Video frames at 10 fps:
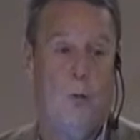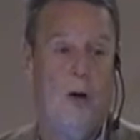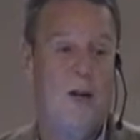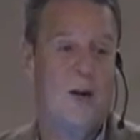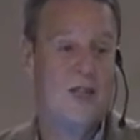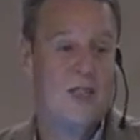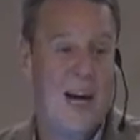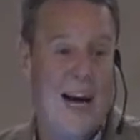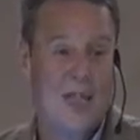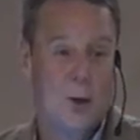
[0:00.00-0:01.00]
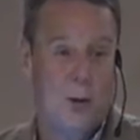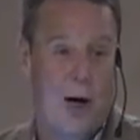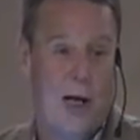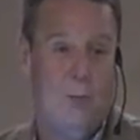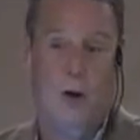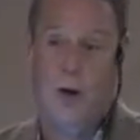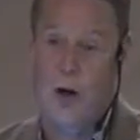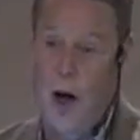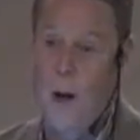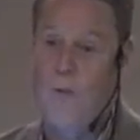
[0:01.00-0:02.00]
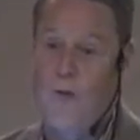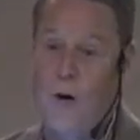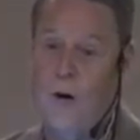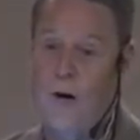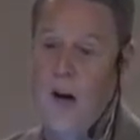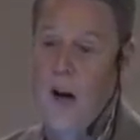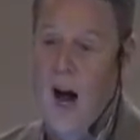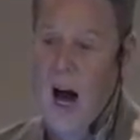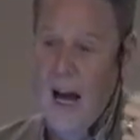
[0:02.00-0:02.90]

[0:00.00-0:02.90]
where we are saturated with comfort